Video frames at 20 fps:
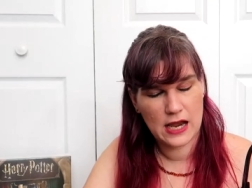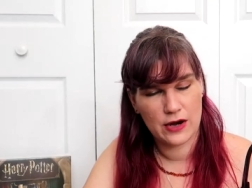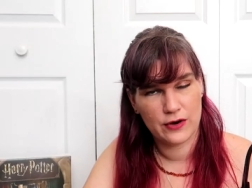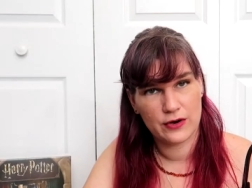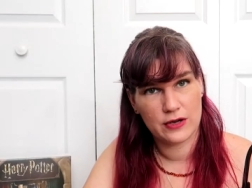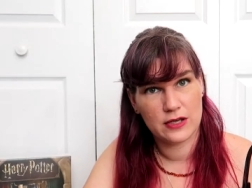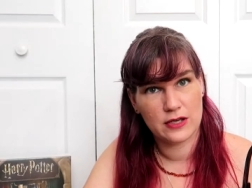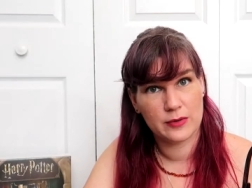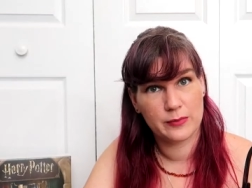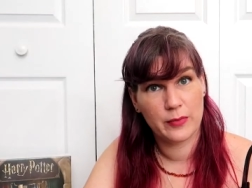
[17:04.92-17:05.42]

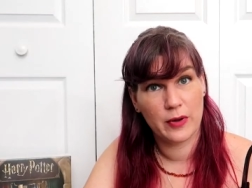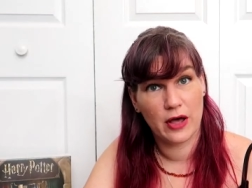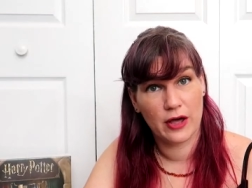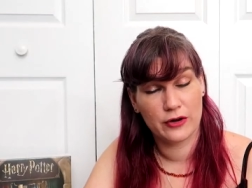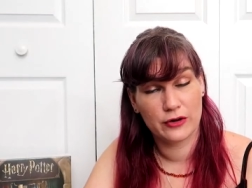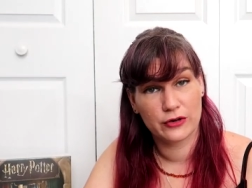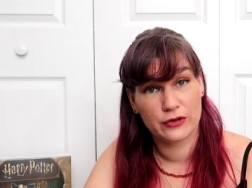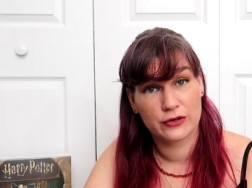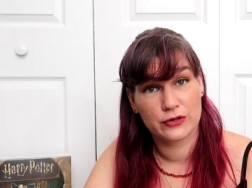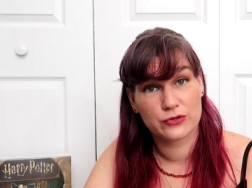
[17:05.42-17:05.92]
Harry
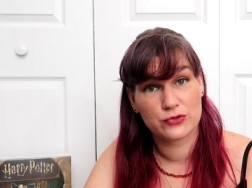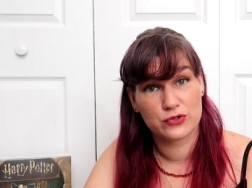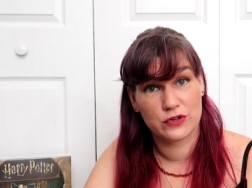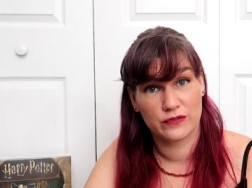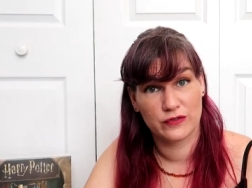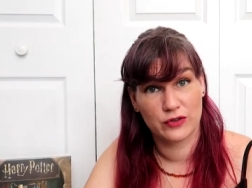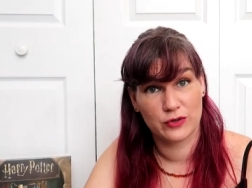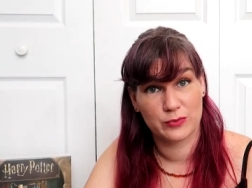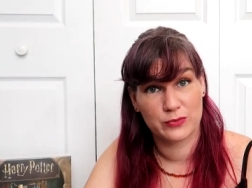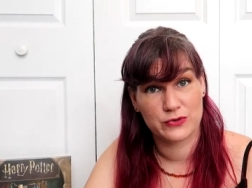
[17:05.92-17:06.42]
Potter
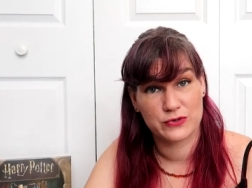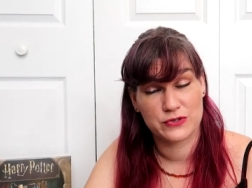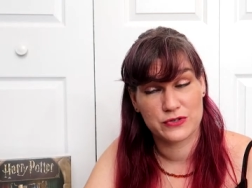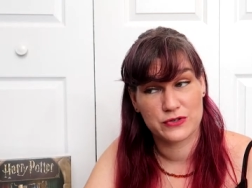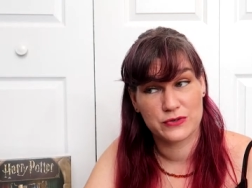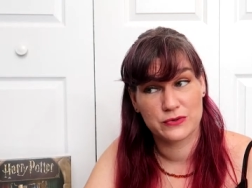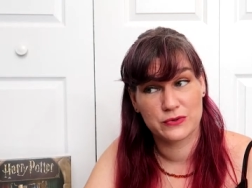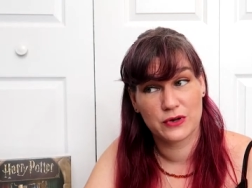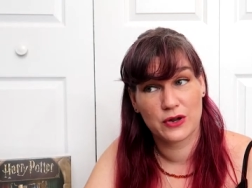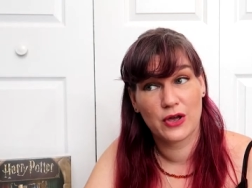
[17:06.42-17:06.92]
Trivial
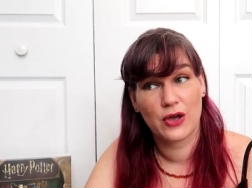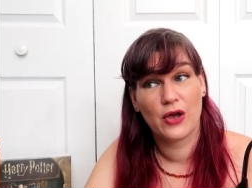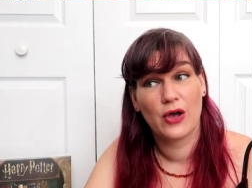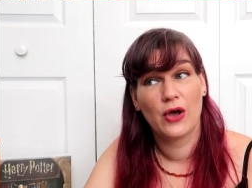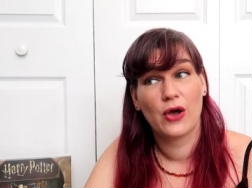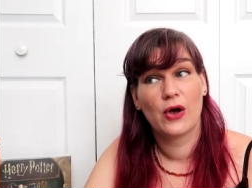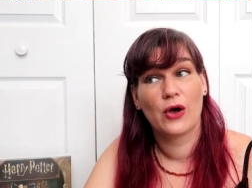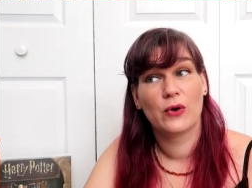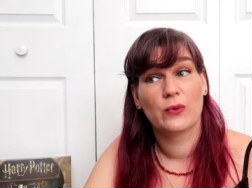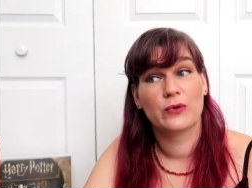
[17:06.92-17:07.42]
Pursuit
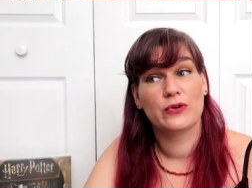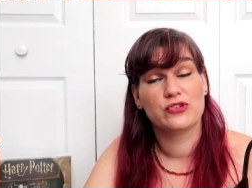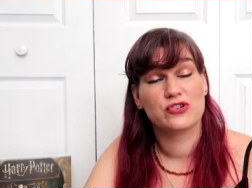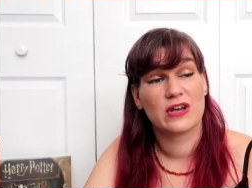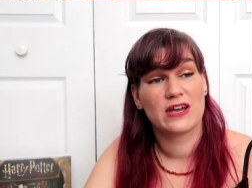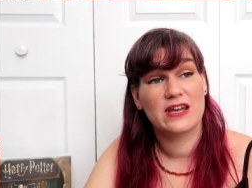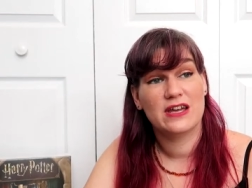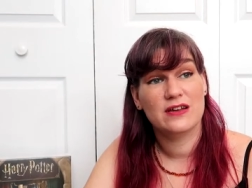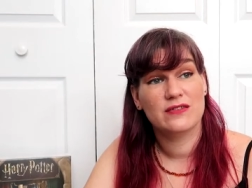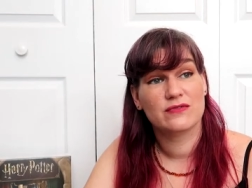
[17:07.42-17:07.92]
which
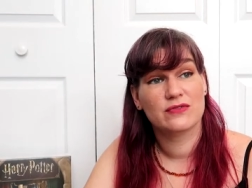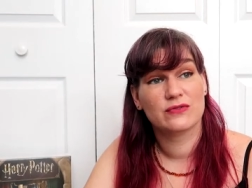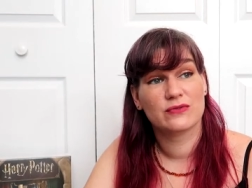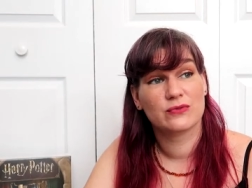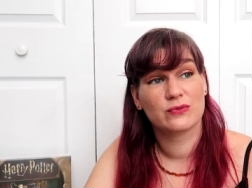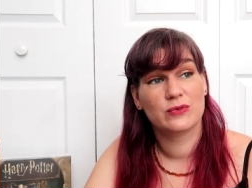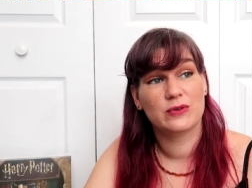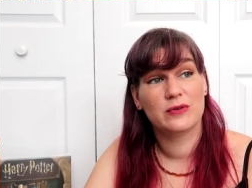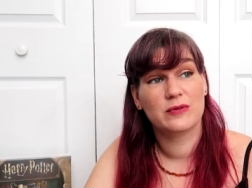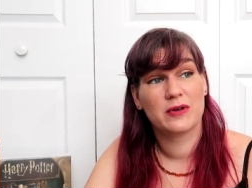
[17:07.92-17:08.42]
I hope
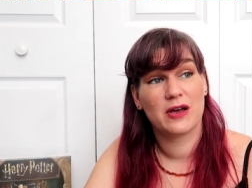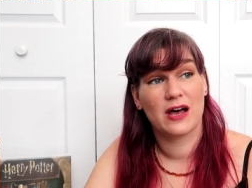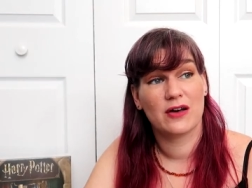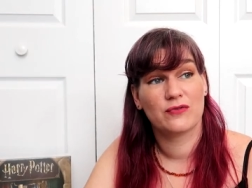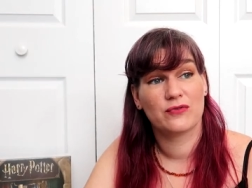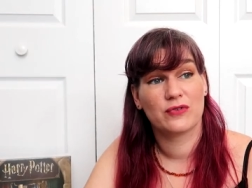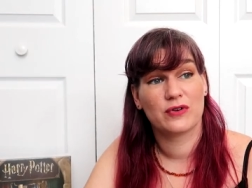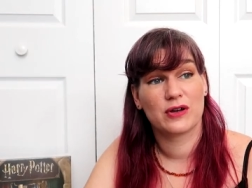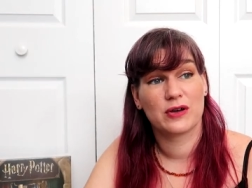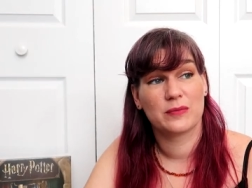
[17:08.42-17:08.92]
you
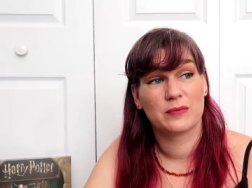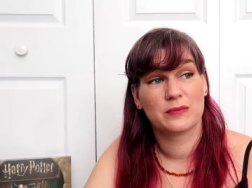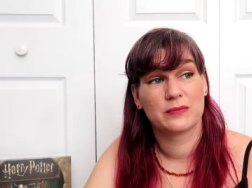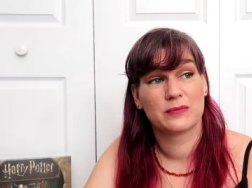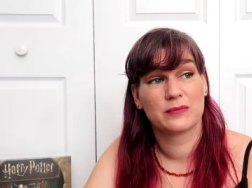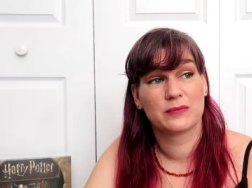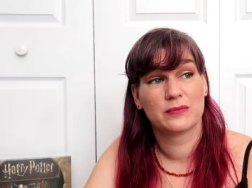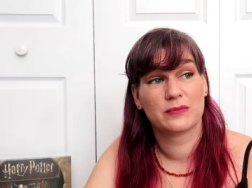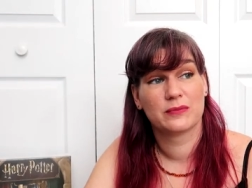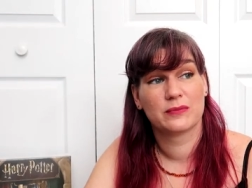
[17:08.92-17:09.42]
got from
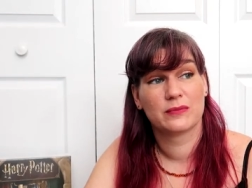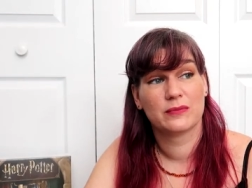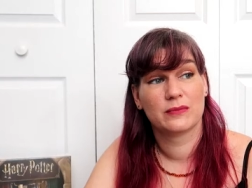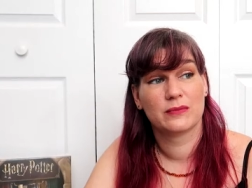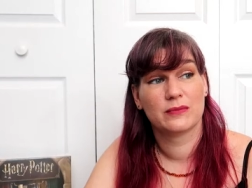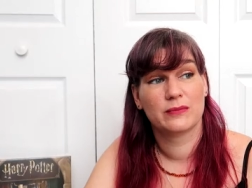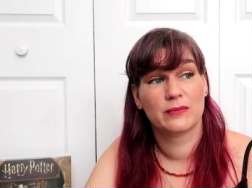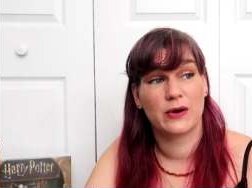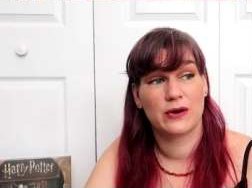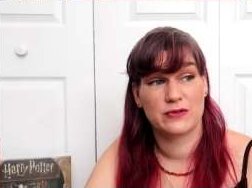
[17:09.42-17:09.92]

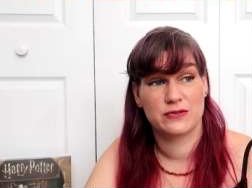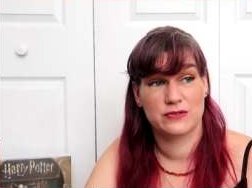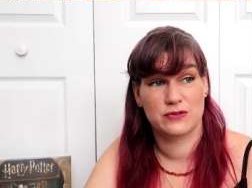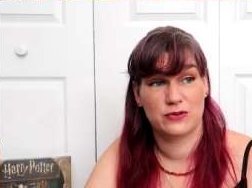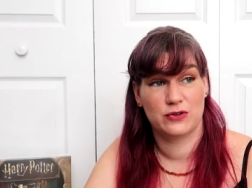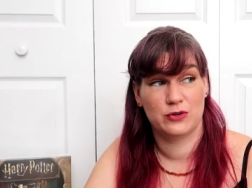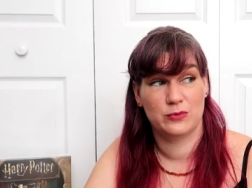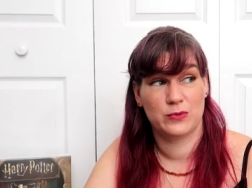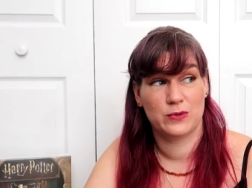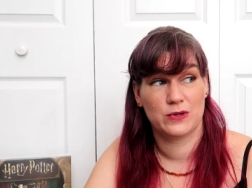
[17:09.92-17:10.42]
Barnes &
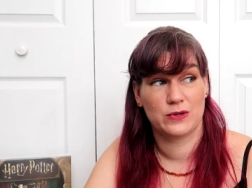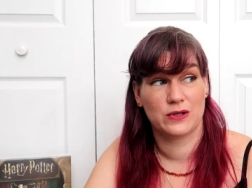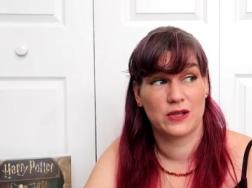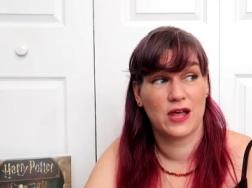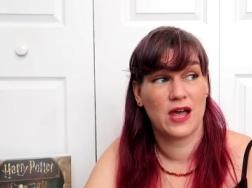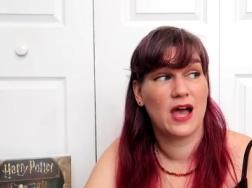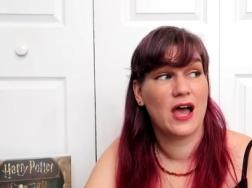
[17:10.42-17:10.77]
Noble.